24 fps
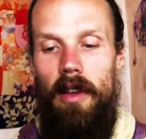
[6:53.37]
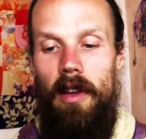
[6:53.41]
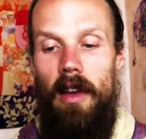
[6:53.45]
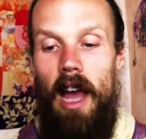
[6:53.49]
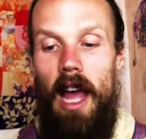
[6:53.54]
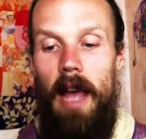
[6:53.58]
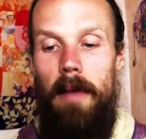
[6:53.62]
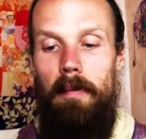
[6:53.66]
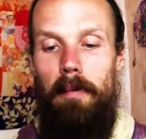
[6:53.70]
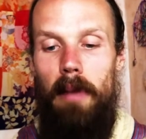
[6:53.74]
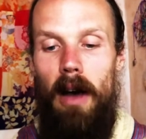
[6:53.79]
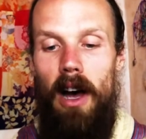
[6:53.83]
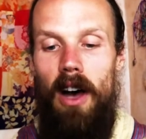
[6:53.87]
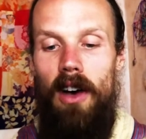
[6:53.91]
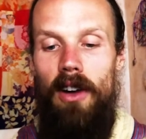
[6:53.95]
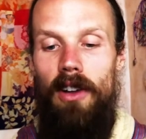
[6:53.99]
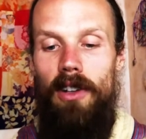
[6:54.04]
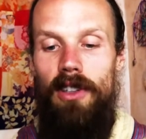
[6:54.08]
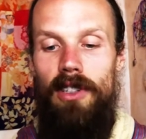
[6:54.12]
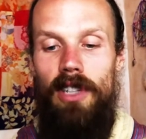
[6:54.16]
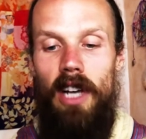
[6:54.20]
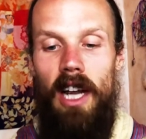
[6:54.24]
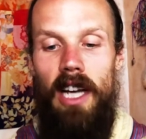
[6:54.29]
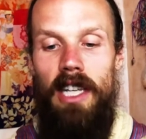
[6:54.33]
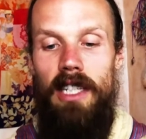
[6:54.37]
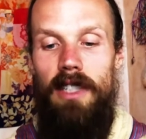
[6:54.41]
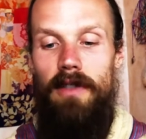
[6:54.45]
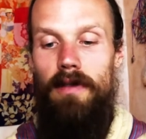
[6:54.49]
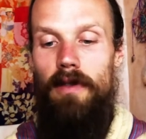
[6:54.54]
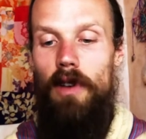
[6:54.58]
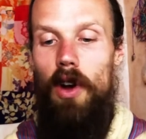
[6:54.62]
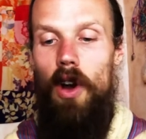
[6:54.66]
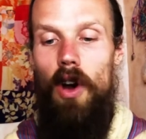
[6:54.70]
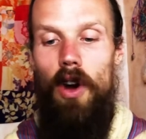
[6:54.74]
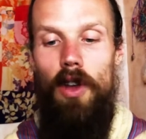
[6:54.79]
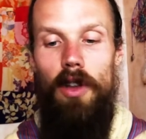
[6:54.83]
I apologized
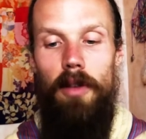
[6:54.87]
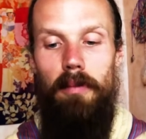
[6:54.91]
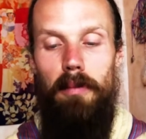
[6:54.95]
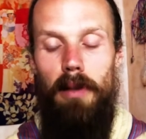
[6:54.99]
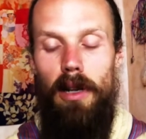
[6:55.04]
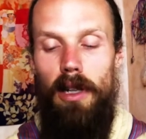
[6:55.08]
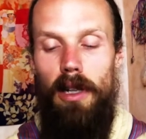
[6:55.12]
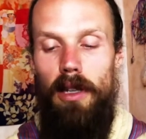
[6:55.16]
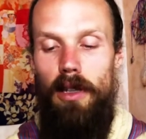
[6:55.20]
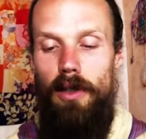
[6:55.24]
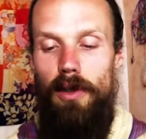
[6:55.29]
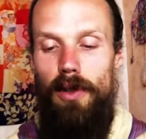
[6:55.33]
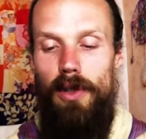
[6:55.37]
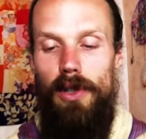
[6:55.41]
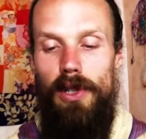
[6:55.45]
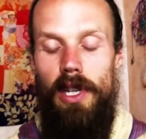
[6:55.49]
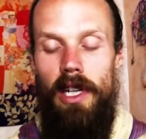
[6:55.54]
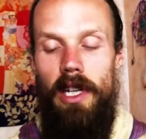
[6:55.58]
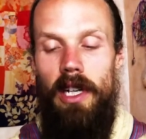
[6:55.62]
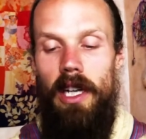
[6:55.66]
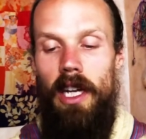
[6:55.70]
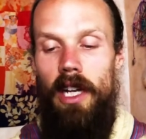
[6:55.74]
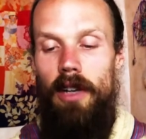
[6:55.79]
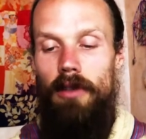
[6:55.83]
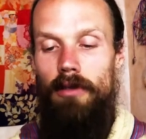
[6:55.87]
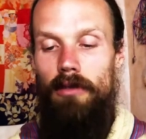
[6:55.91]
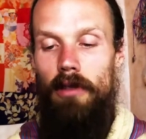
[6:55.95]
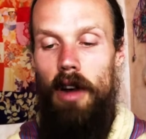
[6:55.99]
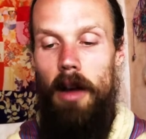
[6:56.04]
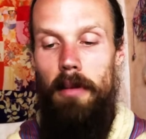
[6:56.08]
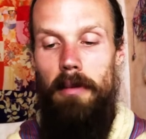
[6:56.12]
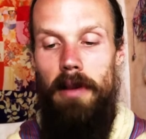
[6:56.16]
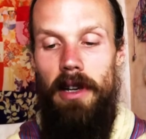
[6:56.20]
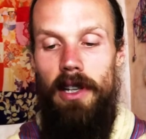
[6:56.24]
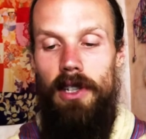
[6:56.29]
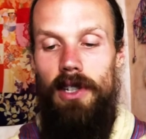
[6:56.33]
for all the pollution and
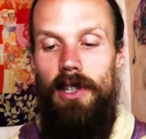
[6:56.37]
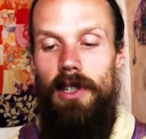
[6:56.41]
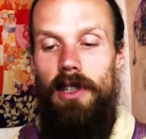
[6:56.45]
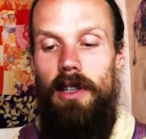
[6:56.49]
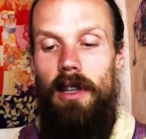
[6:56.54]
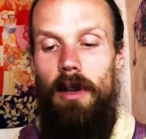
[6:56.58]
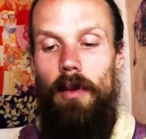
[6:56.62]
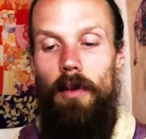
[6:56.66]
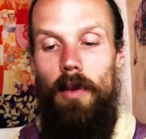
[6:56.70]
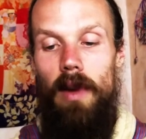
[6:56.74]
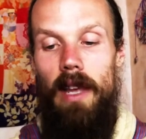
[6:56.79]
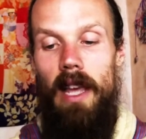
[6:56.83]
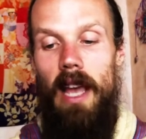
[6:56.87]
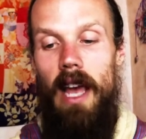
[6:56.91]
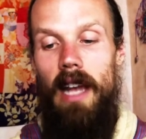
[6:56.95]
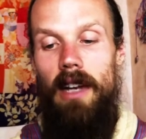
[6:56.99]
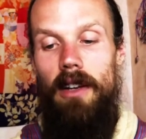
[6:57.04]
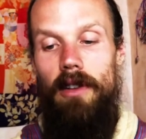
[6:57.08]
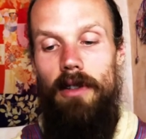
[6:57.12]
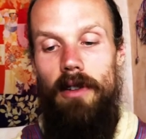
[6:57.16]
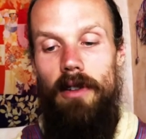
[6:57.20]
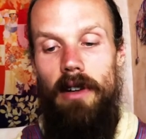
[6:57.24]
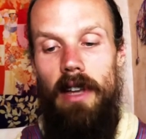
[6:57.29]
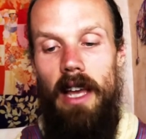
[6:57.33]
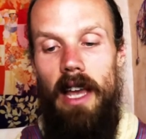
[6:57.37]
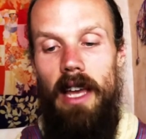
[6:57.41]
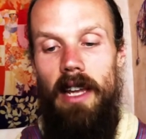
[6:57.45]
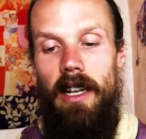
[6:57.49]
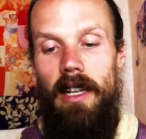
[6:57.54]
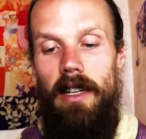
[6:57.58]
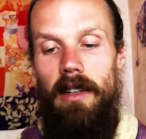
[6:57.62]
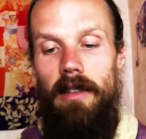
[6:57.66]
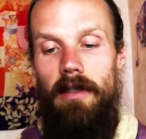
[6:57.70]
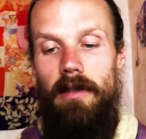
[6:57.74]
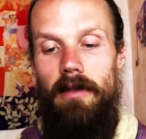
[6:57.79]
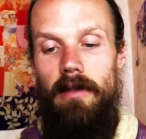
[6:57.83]
rubbish that we had created.